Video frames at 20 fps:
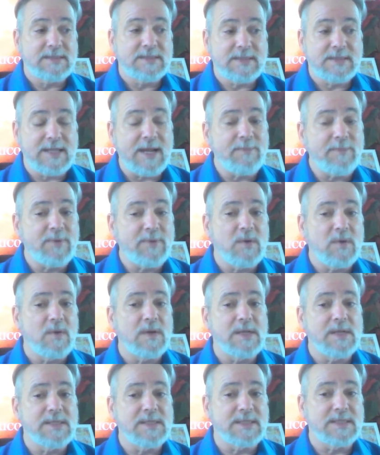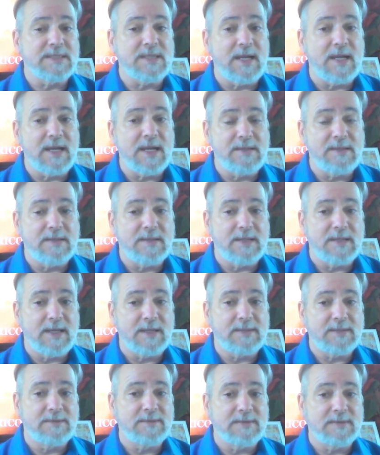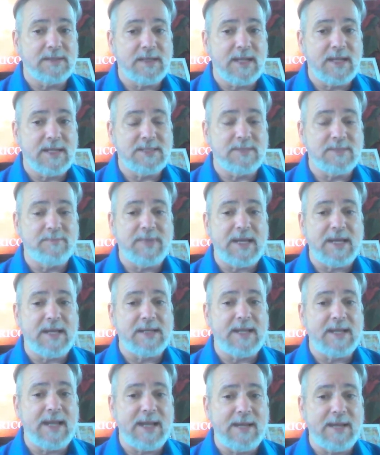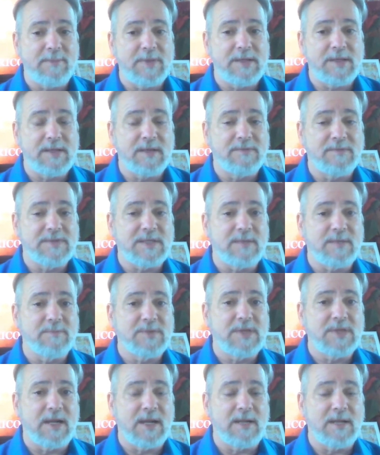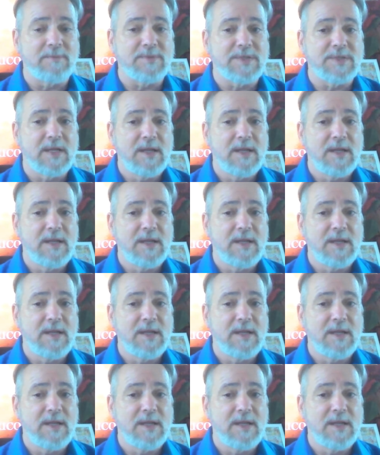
Capricorn is a sign that has a bad habit of sometimes